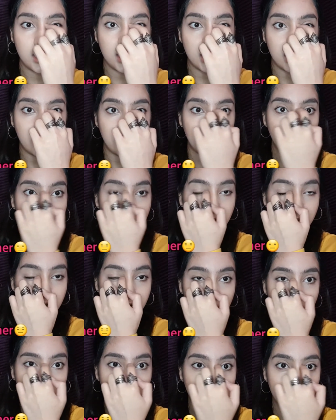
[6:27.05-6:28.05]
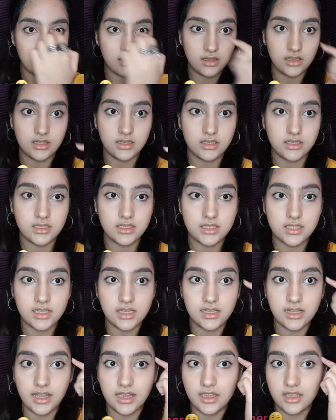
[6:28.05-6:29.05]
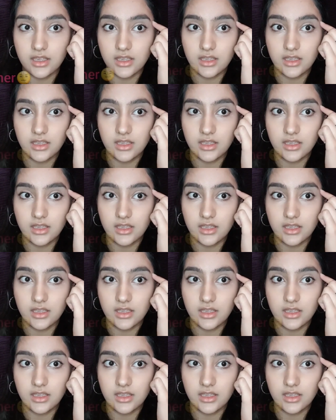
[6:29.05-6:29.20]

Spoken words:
in here. See, like